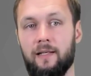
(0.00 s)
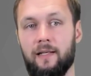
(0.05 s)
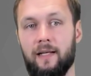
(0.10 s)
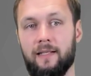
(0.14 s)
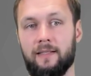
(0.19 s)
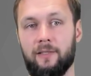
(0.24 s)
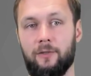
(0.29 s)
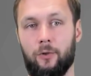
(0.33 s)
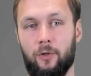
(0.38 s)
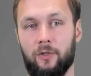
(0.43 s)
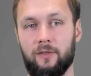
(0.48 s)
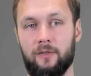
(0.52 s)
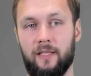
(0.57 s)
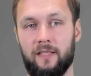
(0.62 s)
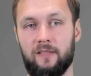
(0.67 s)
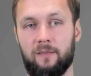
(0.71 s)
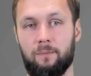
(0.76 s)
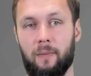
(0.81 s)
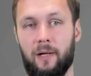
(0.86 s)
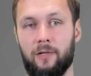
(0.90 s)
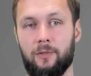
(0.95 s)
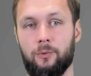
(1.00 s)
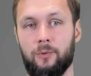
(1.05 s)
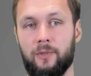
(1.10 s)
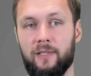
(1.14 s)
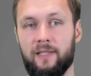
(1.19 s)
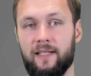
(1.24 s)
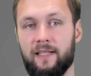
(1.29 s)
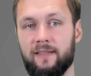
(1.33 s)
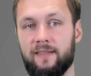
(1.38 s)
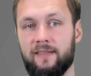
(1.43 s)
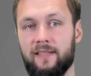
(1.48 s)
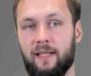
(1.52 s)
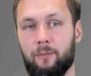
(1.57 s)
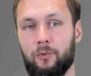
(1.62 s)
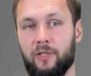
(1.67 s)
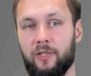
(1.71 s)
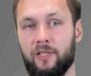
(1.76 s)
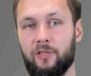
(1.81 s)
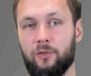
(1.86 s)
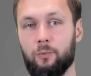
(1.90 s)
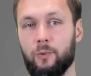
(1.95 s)
And the context boundary then
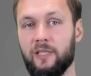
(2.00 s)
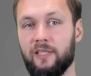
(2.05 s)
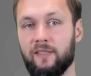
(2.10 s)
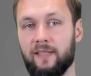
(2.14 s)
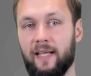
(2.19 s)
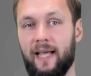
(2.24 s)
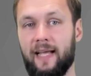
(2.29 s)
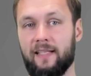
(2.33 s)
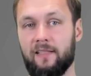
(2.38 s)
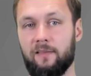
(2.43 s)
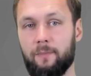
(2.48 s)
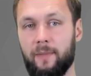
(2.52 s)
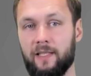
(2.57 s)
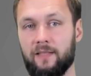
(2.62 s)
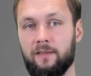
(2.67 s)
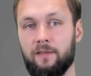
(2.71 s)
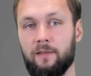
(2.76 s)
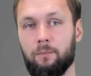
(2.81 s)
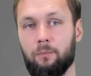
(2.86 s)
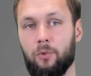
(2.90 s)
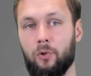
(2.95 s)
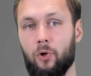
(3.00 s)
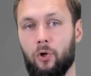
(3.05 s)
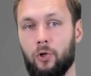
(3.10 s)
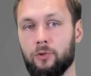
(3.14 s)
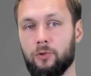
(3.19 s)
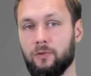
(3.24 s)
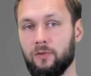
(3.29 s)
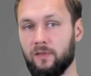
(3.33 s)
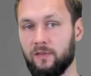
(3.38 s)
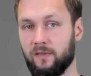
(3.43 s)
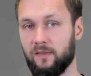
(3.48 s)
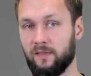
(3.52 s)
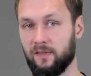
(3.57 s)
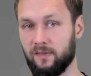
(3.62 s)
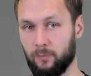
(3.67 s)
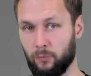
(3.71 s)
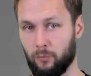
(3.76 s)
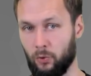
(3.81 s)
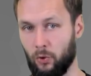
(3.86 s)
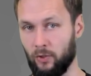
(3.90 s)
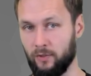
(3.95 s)
separates which aspects belong to the
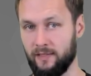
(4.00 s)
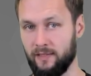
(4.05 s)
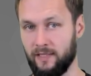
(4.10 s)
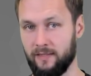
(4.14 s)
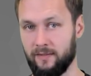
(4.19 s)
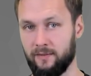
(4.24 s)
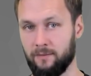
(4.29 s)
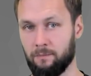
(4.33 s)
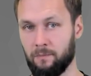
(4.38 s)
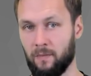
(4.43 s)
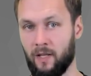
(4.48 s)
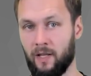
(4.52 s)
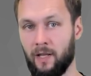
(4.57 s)
system context